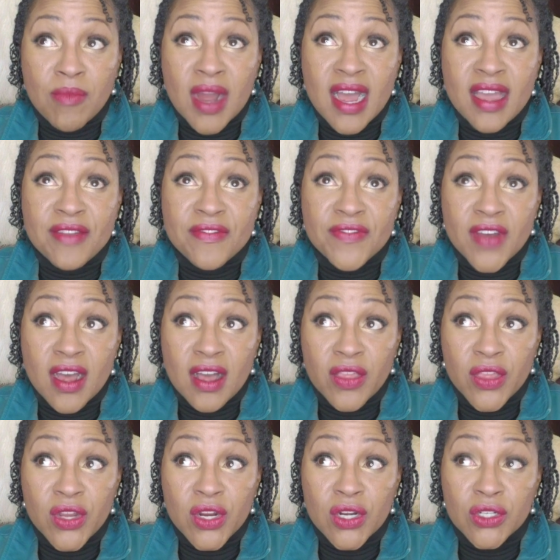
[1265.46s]
My
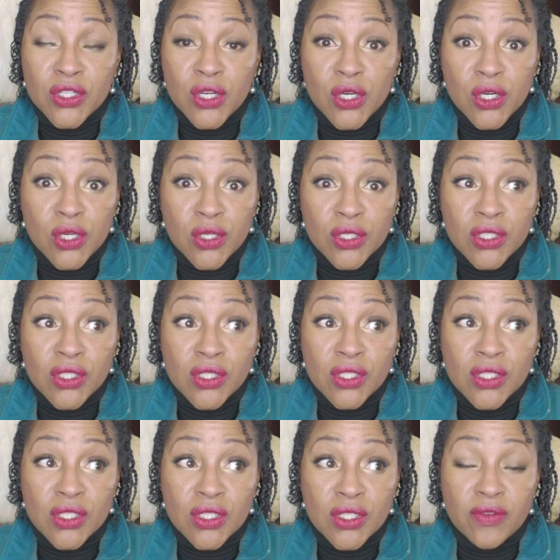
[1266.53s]
father
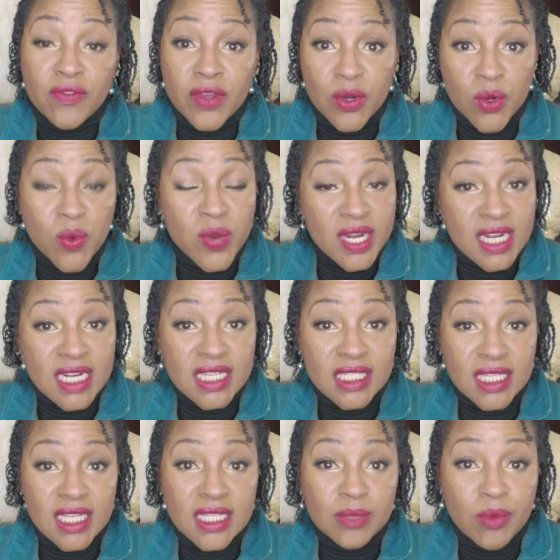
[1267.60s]
turns a federal
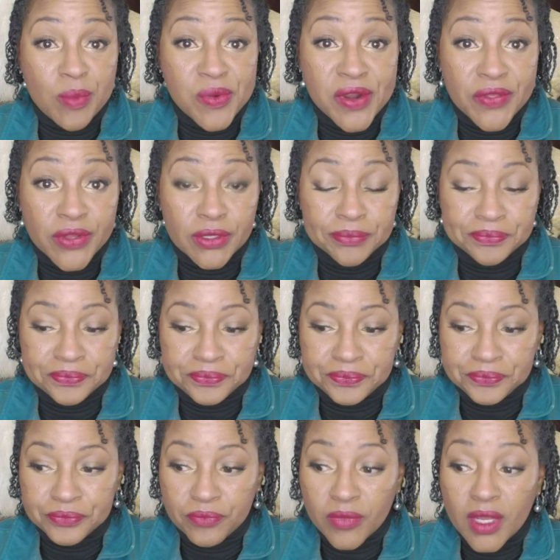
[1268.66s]
witness against my brother.
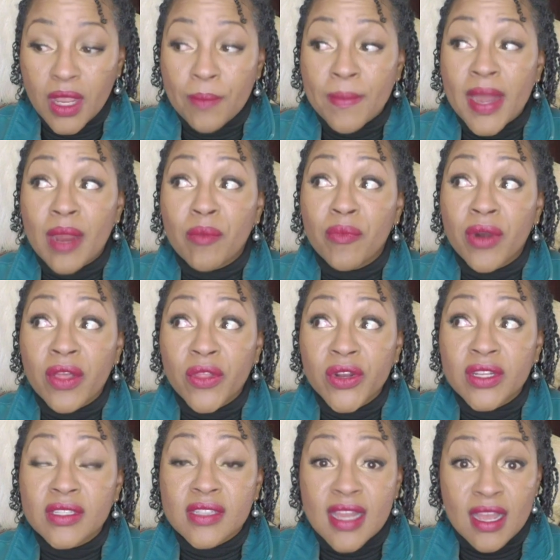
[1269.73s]
My brother
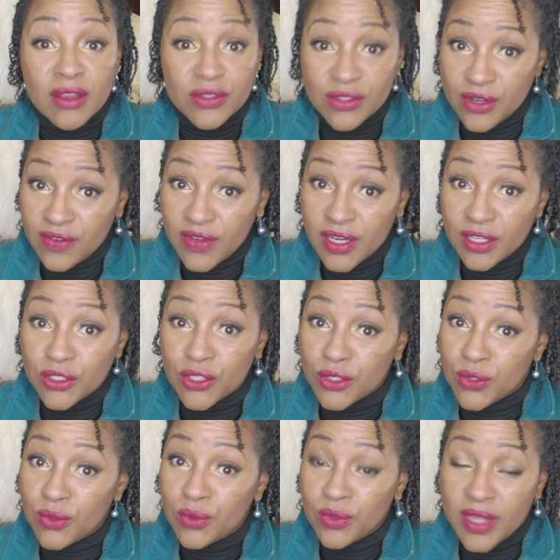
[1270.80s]
is now serving
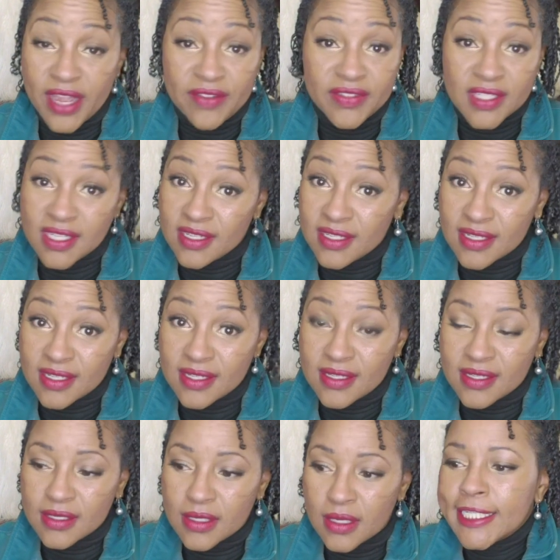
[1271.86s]
2 life
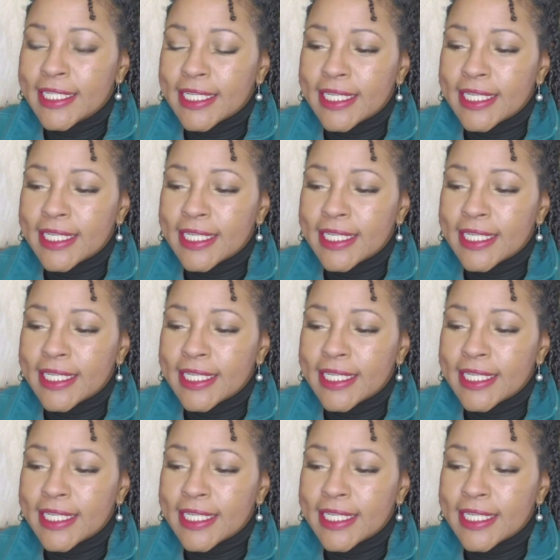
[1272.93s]
sentences.